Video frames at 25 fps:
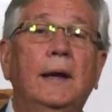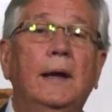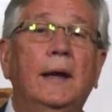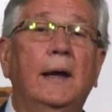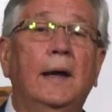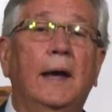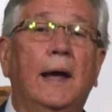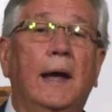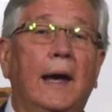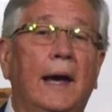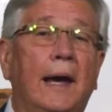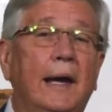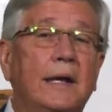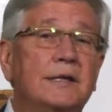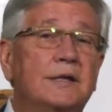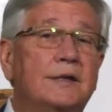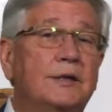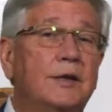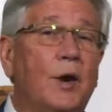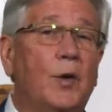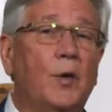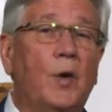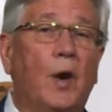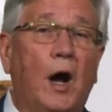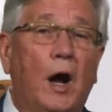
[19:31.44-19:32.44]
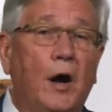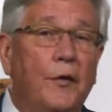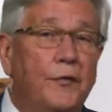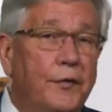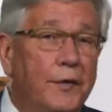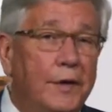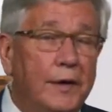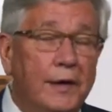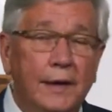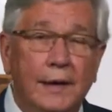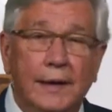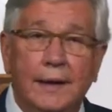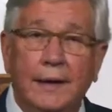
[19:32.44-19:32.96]
as so
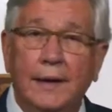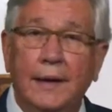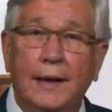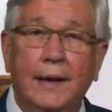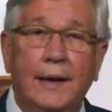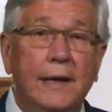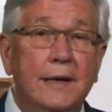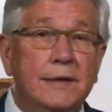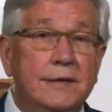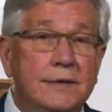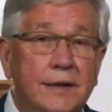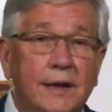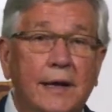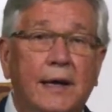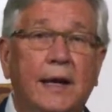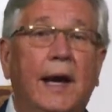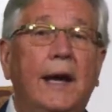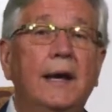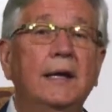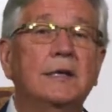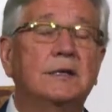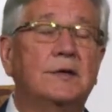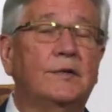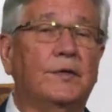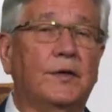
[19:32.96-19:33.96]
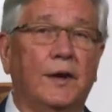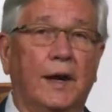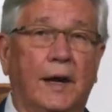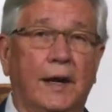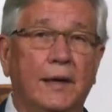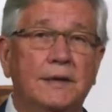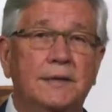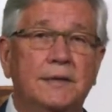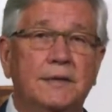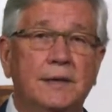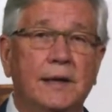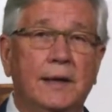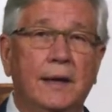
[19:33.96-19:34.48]
often is the case for
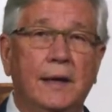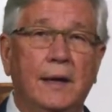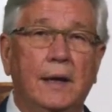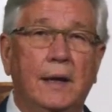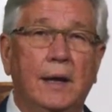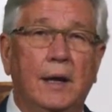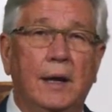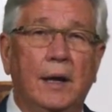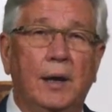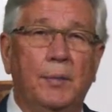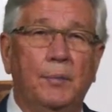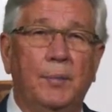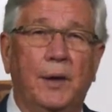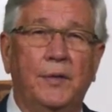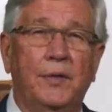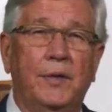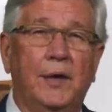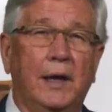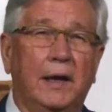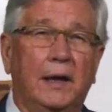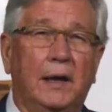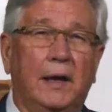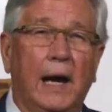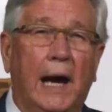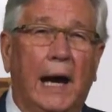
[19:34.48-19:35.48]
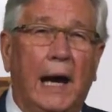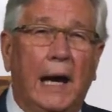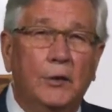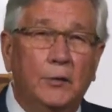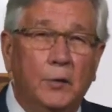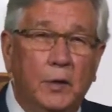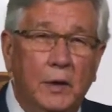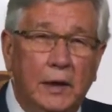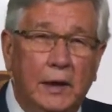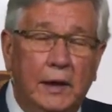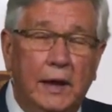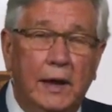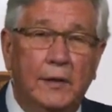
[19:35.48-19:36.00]
us, but that God
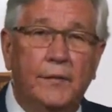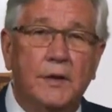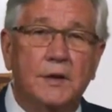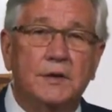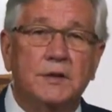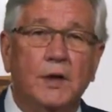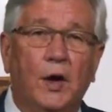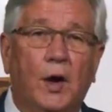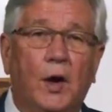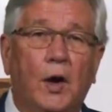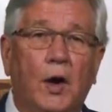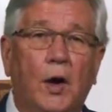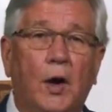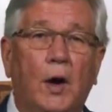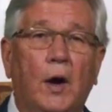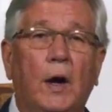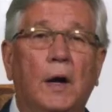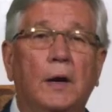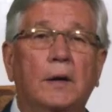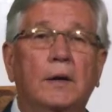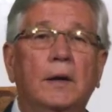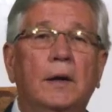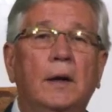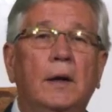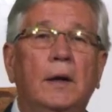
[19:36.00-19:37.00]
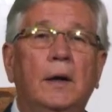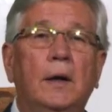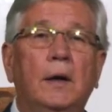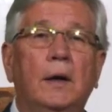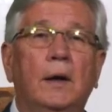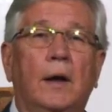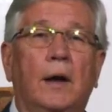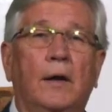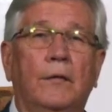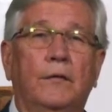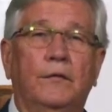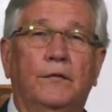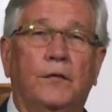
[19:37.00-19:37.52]
would give us a heart
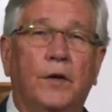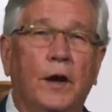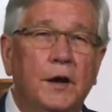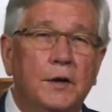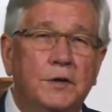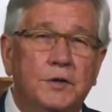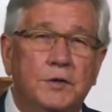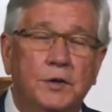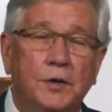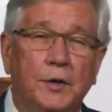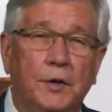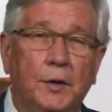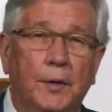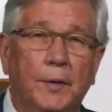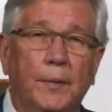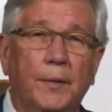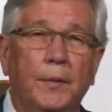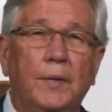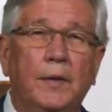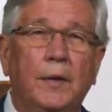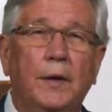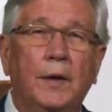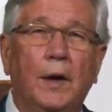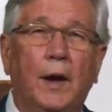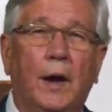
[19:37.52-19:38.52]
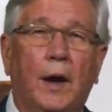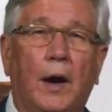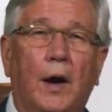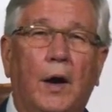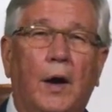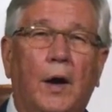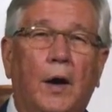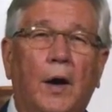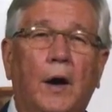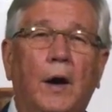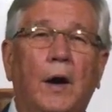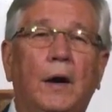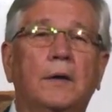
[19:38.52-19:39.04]
of virtue, a
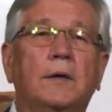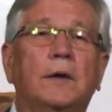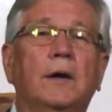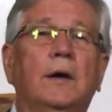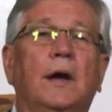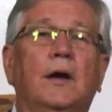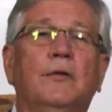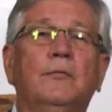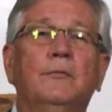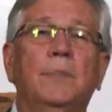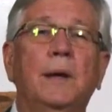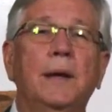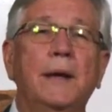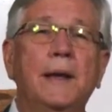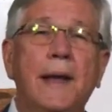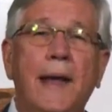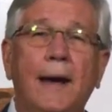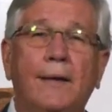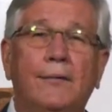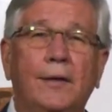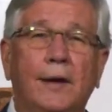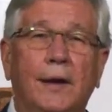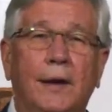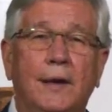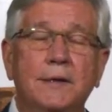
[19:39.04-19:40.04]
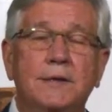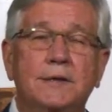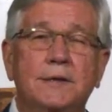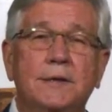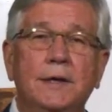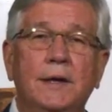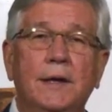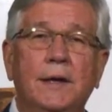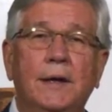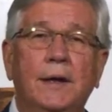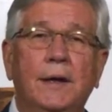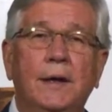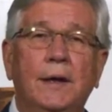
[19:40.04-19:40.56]
heart of benevolence,
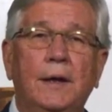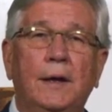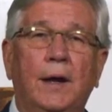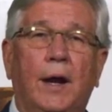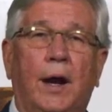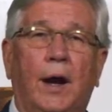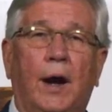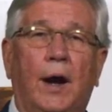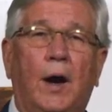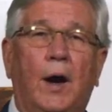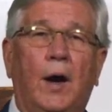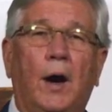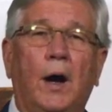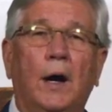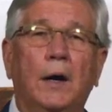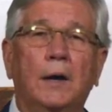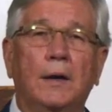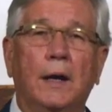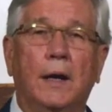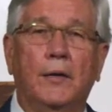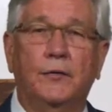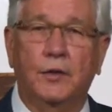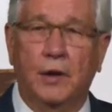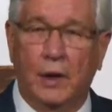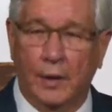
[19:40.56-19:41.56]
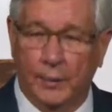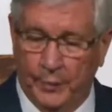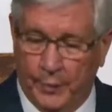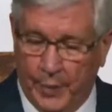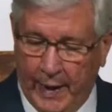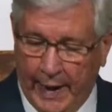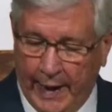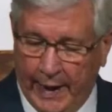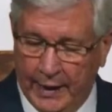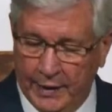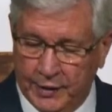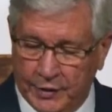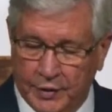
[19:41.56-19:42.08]
a heart of
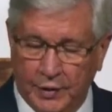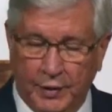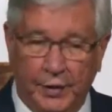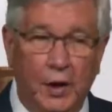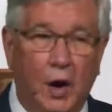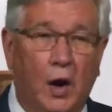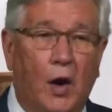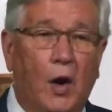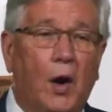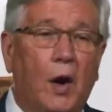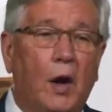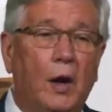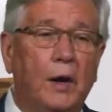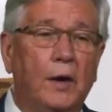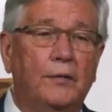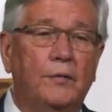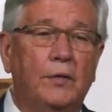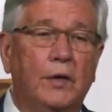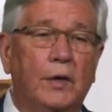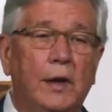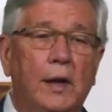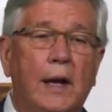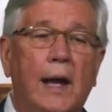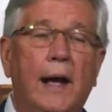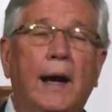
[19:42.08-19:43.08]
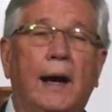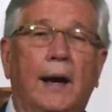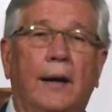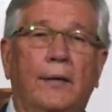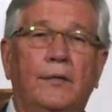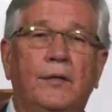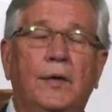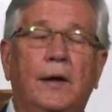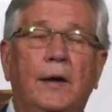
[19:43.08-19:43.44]
compassion, a heart of love,